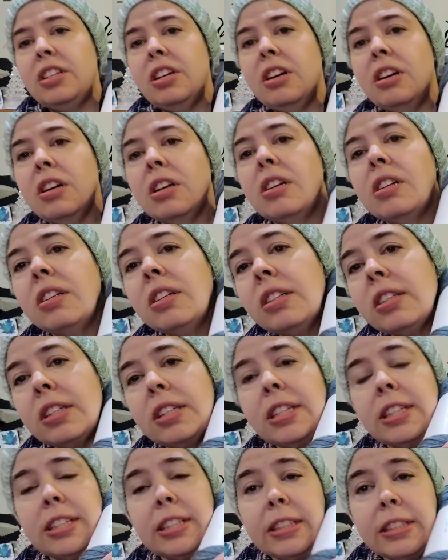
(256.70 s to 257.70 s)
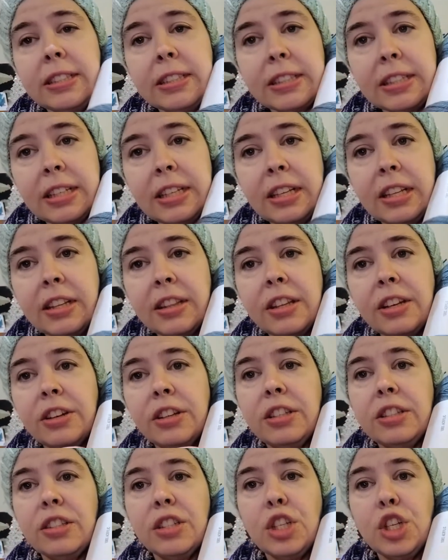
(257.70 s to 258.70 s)
yarn is there
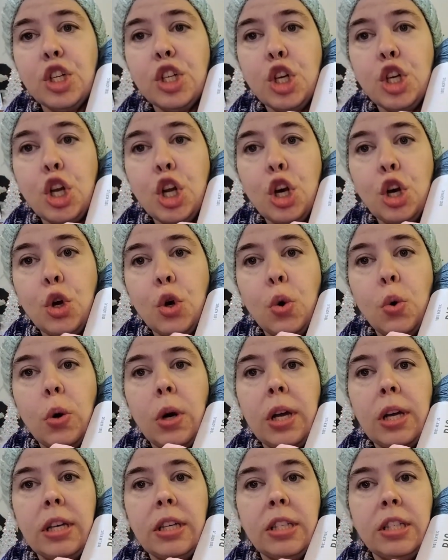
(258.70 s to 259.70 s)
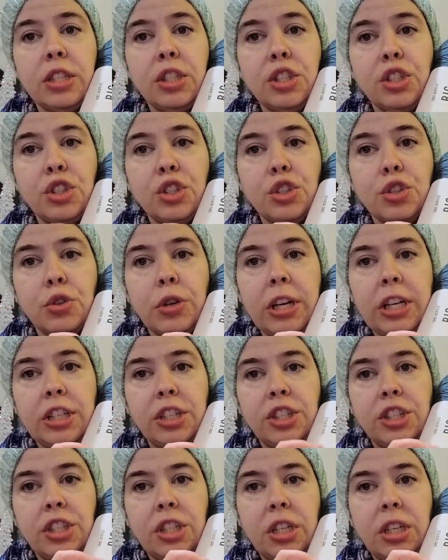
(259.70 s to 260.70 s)
is no
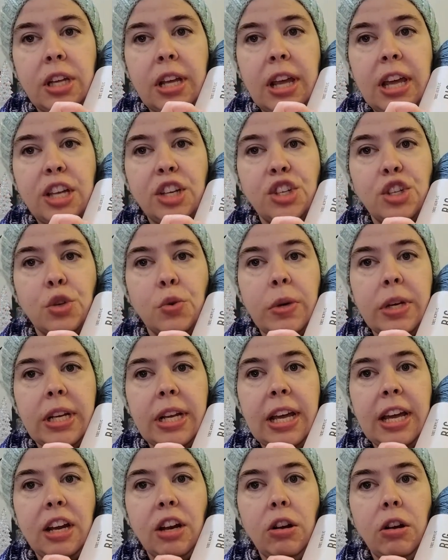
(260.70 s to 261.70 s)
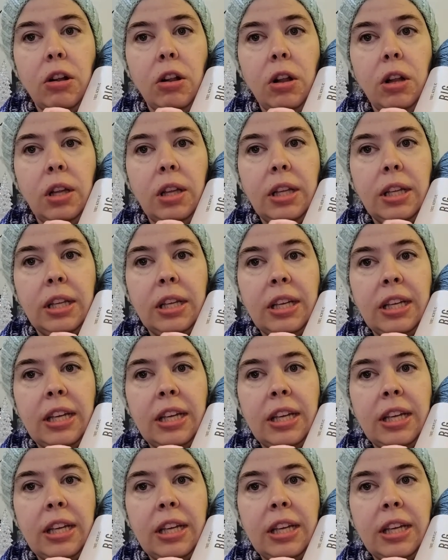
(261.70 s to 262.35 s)
stretch to it at all.